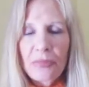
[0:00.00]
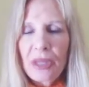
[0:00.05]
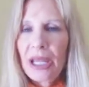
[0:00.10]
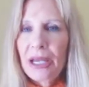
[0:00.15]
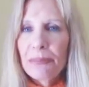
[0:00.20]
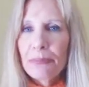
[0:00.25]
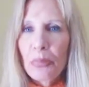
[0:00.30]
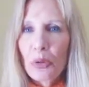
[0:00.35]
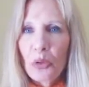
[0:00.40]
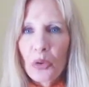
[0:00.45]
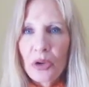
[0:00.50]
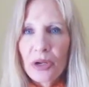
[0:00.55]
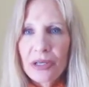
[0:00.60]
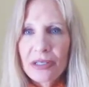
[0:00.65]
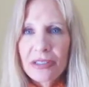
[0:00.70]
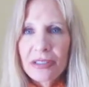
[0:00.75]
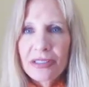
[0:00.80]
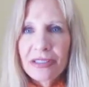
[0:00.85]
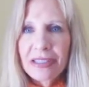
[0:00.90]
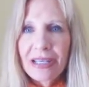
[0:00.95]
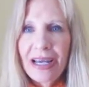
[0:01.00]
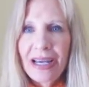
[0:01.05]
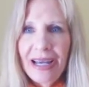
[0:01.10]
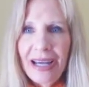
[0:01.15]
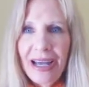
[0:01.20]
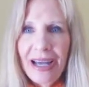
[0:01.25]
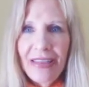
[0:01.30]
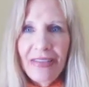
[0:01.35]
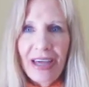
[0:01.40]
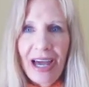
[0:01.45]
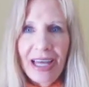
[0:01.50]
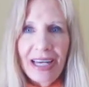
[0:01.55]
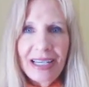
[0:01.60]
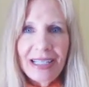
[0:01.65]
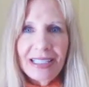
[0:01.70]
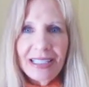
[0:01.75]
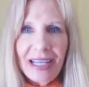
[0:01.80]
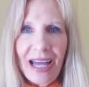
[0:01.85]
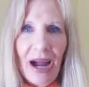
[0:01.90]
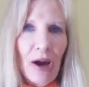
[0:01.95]
important, and that
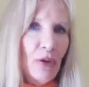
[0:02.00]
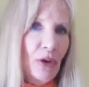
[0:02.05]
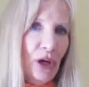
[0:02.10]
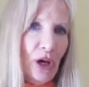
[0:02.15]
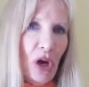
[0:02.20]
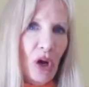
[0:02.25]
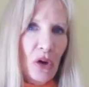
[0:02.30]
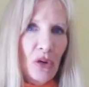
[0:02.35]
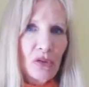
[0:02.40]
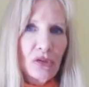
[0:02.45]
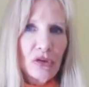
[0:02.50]
is our own